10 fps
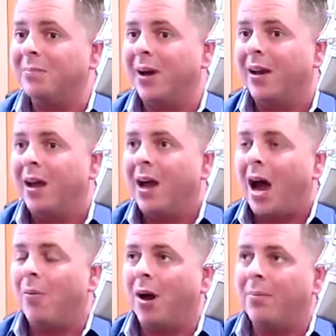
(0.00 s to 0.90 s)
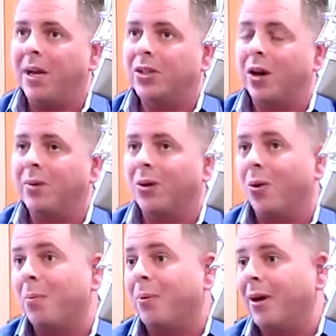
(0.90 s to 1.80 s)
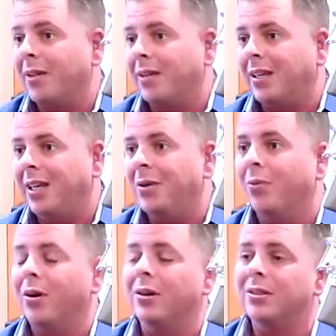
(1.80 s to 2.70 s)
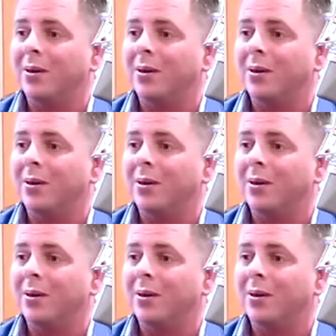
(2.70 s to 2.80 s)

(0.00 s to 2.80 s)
but I want to make sure I'm incorporating the key words.